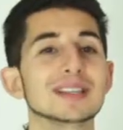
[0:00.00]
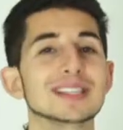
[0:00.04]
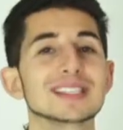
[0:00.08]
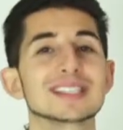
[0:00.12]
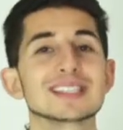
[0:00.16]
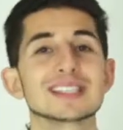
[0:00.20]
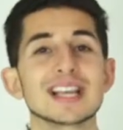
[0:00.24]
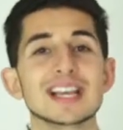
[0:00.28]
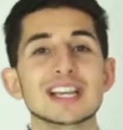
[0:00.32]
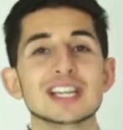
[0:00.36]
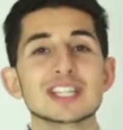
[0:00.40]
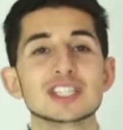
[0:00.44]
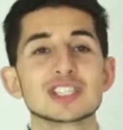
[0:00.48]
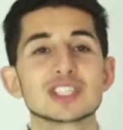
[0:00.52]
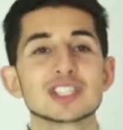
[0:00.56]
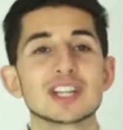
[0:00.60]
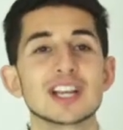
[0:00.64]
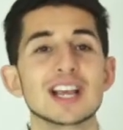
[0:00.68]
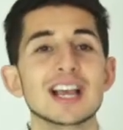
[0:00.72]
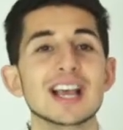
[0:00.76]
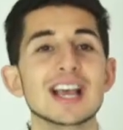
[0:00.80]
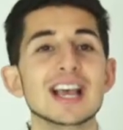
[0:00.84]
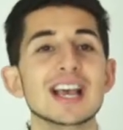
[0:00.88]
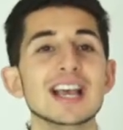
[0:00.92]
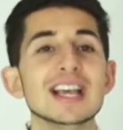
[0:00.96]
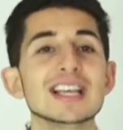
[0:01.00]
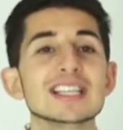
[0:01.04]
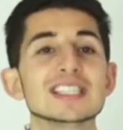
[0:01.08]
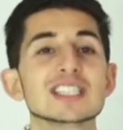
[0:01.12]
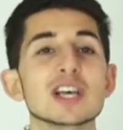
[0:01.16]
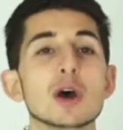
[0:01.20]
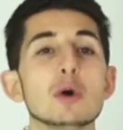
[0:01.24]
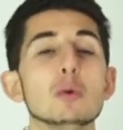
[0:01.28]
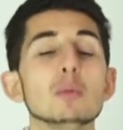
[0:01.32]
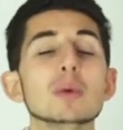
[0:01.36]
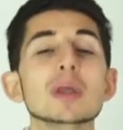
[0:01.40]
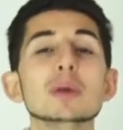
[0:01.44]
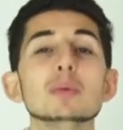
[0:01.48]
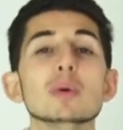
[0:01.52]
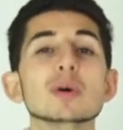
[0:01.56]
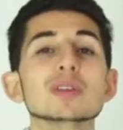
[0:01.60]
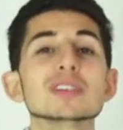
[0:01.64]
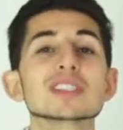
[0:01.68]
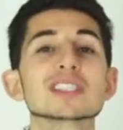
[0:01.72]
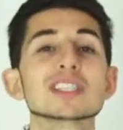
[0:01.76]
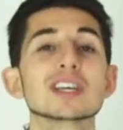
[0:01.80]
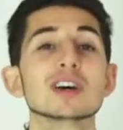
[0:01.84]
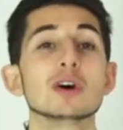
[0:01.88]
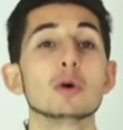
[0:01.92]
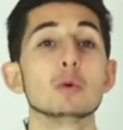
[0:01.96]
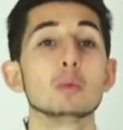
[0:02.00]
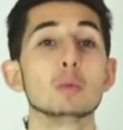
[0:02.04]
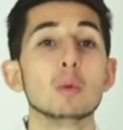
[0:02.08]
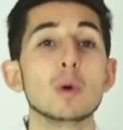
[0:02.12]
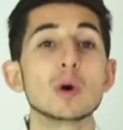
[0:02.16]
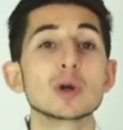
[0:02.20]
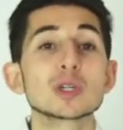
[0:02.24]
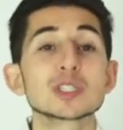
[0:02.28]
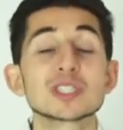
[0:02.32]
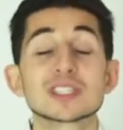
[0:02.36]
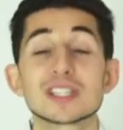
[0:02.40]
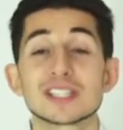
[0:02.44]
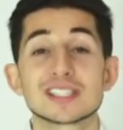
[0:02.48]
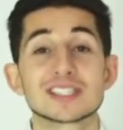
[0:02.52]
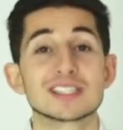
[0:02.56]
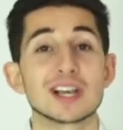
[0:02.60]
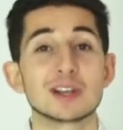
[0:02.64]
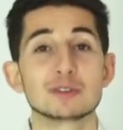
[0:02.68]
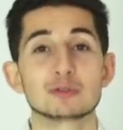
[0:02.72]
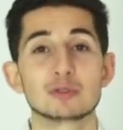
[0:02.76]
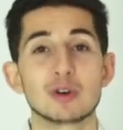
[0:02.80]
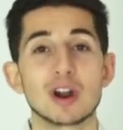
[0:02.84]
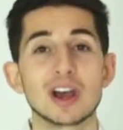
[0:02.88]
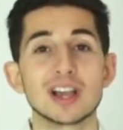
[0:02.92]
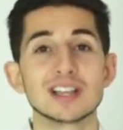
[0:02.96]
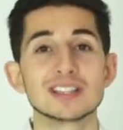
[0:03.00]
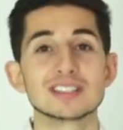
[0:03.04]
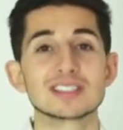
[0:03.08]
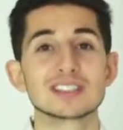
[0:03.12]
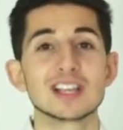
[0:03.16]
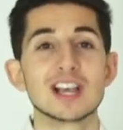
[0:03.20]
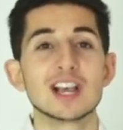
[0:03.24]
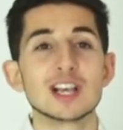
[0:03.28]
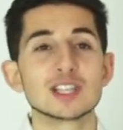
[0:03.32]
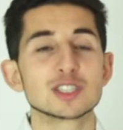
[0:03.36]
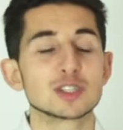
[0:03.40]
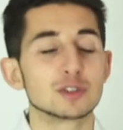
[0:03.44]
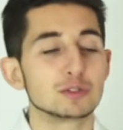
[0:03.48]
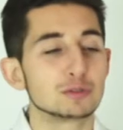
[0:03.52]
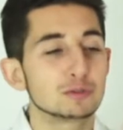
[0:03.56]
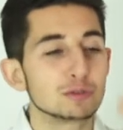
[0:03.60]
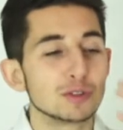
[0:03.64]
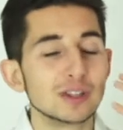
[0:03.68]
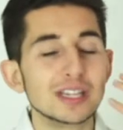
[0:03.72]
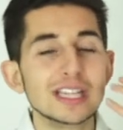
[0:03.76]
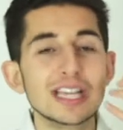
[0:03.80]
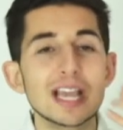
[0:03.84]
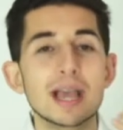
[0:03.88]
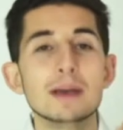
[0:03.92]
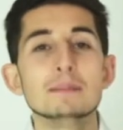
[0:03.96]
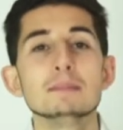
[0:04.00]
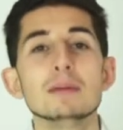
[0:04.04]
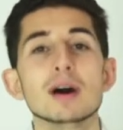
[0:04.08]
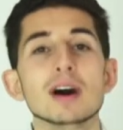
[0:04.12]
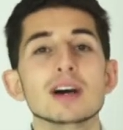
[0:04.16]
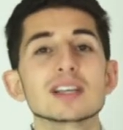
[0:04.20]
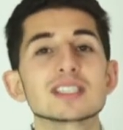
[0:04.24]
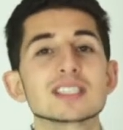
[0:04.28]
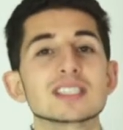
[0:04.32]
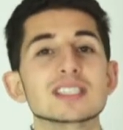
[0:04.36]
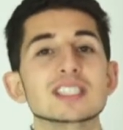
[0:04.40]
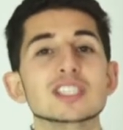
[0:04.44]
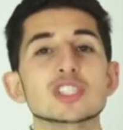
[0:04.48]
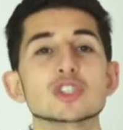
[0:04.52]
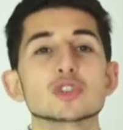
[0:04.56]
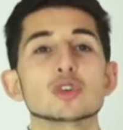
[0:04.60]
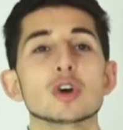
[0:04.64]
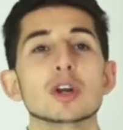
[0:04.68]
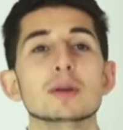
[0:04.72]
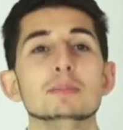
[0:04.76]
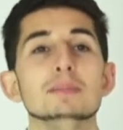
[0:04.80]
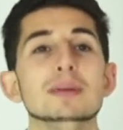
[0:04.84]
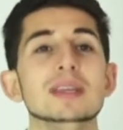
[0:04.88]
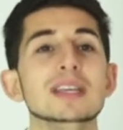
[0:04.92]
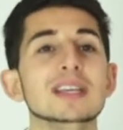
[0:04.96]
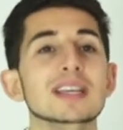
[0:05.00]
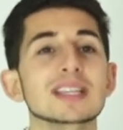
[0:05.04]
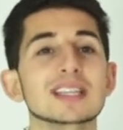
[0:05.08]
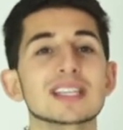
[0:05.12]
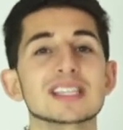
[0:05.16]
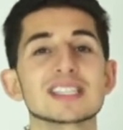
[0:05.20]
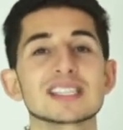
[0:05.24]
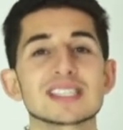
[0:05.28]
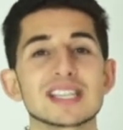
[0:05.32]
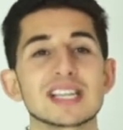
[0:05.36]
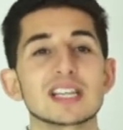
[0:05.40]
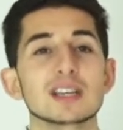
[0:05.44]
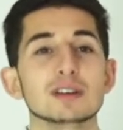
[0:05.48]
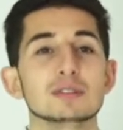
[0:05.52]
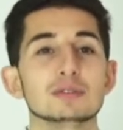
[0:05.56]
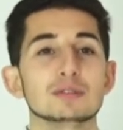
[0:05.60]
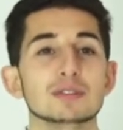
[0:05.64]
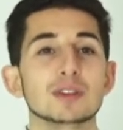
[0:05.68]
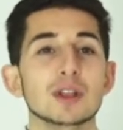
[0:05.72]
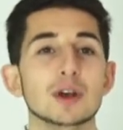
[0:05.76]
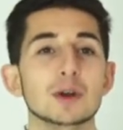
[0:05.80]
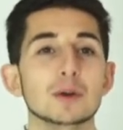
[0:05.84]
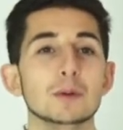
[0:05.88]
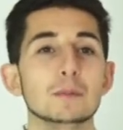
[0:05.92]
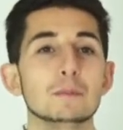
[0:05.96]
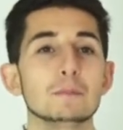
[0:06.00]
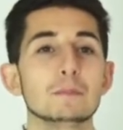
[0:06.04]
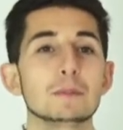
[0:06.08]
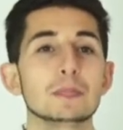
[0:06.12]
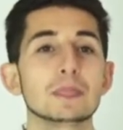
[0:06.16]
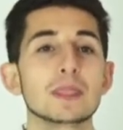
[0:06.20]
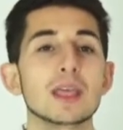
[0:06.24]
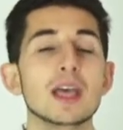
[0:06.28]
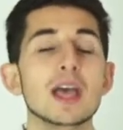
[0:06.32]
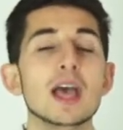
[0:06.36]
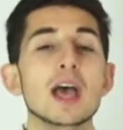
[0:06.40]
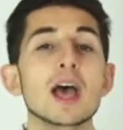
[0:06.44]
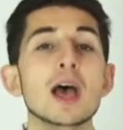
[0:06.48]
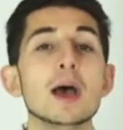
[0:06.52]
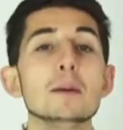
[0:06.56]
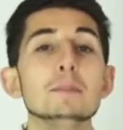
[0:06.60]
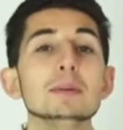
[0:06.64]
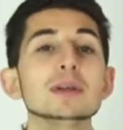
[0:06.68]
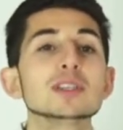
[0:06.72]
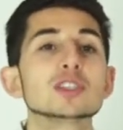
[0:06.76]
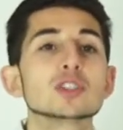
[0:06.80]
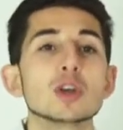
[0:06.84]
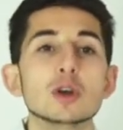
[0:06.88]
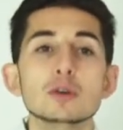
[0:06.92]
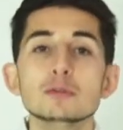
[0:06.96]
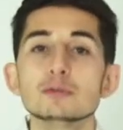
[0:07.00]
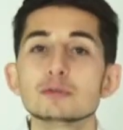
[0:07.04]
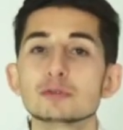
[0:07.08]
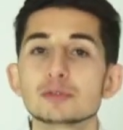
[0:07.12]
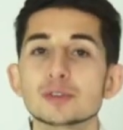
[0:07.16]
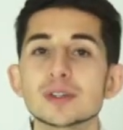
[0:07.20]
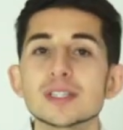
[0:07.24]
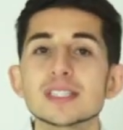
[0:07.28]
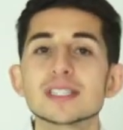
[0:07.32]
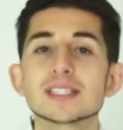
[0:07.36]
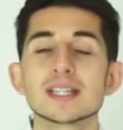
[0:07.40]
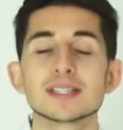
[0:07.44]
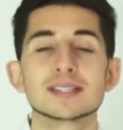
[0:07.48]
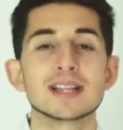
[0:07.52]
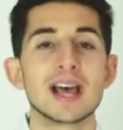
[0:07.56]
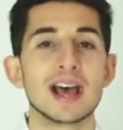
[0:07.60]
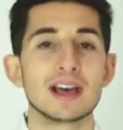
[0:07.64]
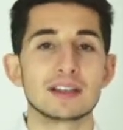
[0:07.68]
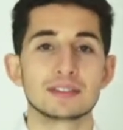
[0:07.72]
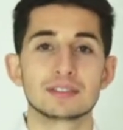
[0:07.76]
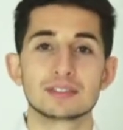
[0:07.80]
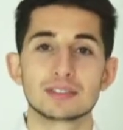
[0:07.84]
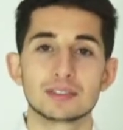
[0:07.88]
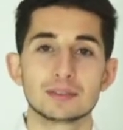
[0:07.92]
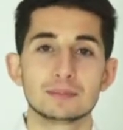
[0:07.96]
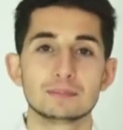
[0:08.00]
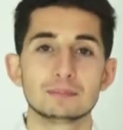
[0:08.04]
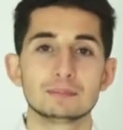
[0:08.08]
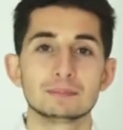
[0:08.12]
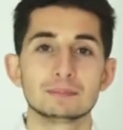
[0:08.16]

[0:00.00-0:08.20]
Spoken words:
this stage is that we want to watch the sunrise, so fully immerse and enjoy being in a state of flow. But don't freeze to death.